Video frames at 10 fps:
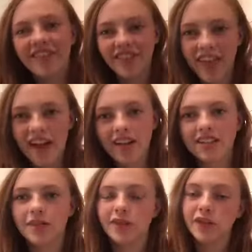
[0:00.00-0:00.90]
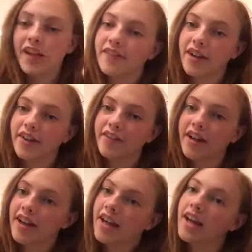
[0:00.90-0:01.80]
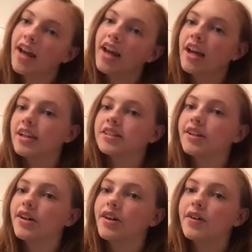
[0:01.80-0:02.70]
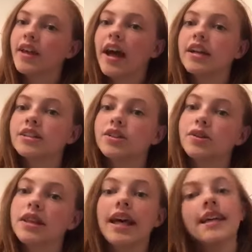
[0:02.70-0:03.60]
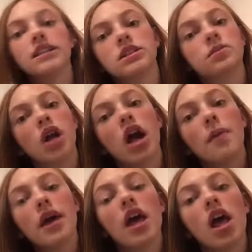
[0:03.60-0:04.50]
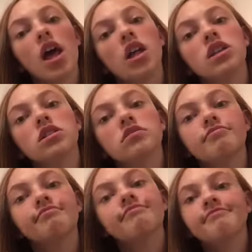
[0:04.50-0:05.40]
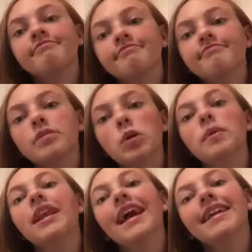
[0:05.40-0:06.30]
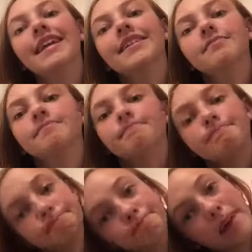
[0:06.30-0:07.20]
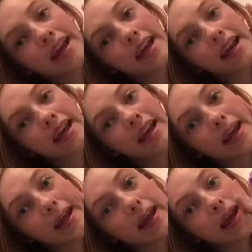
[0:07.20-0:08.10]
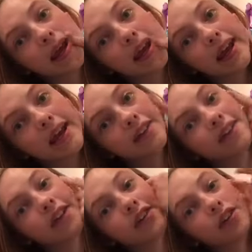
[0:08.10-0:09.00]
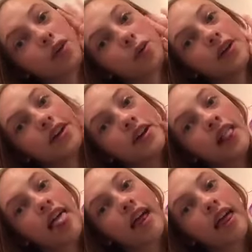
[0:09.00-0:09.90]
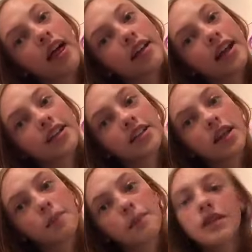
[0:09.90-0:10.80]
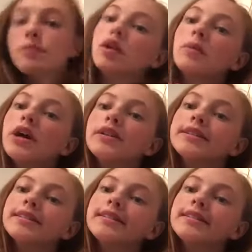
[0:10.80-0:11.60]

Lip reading: after that, because I'm doing every other Friday. So yeah, so like and subscribe, and hope you liked it. Bye! I feel so weird. Next up is bloopers.